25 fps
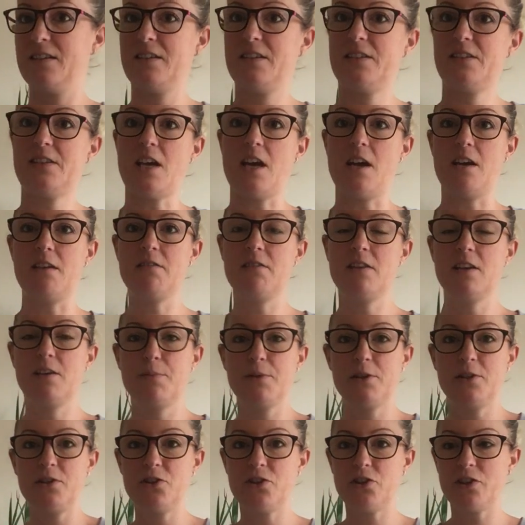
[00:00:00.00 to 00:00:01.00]
So
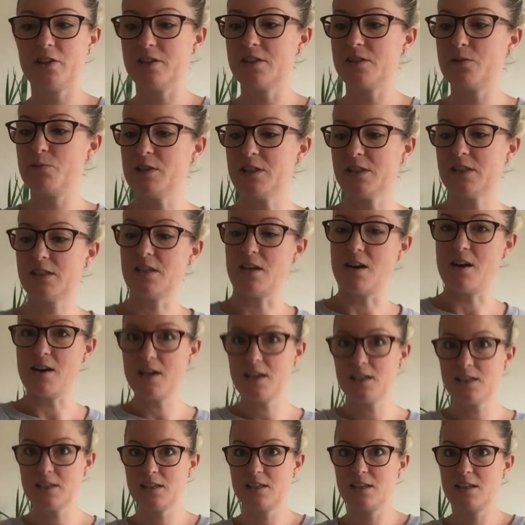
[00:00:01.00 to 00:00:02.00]
put sugar to one
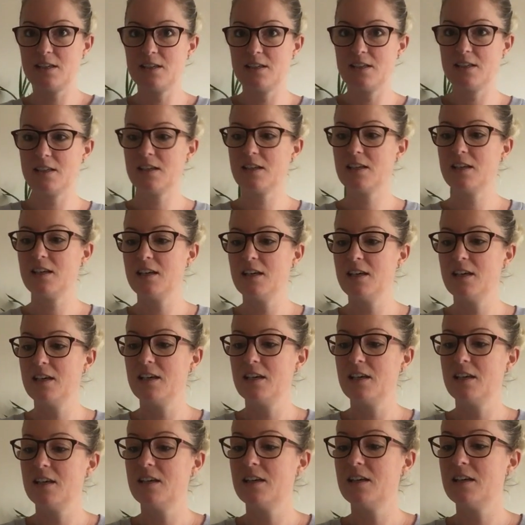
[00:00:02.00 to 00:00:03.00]
side,
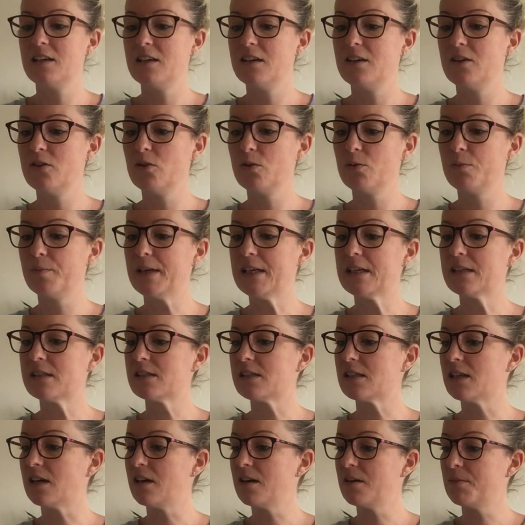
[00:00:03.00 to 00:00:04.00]
all
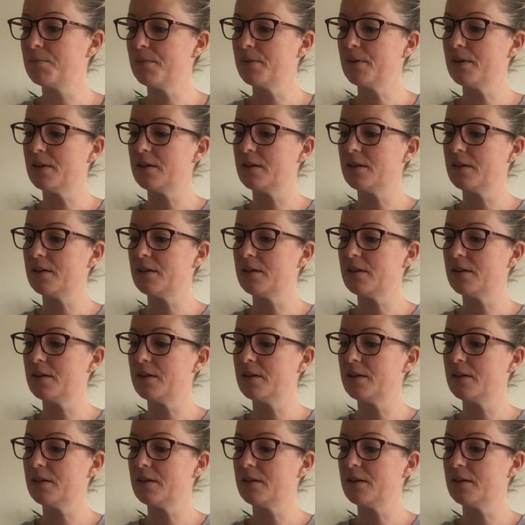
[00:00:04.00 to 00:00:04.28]
mixed up.